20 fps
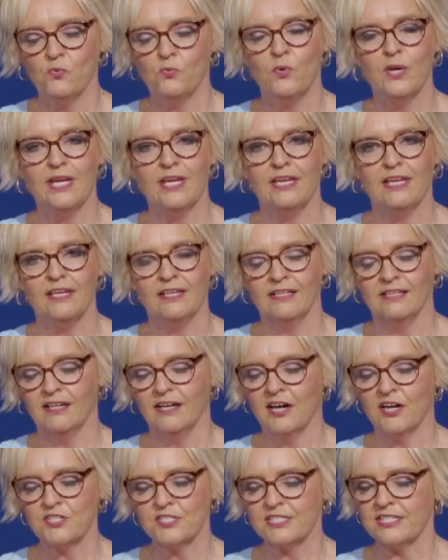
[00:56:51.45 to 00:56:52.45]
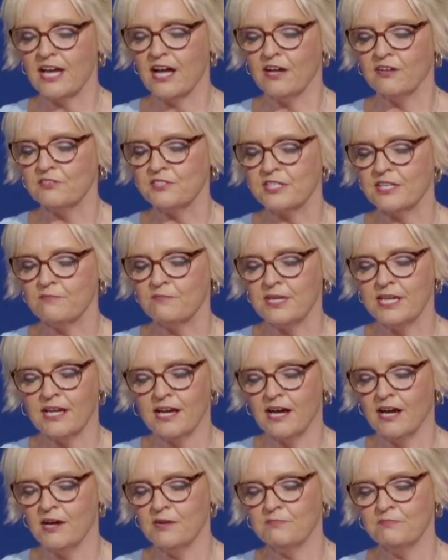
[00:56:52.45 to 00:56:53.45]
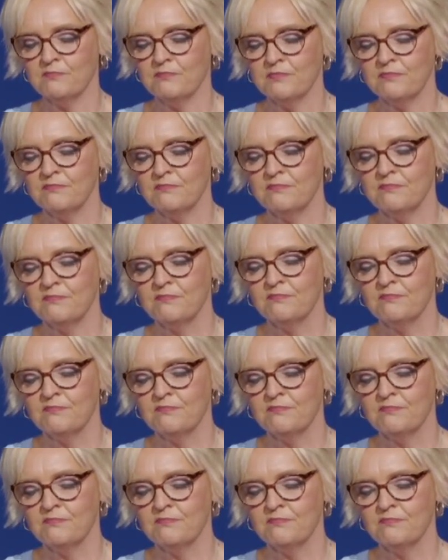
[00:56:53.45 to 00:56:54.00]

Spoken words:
we ourselves can become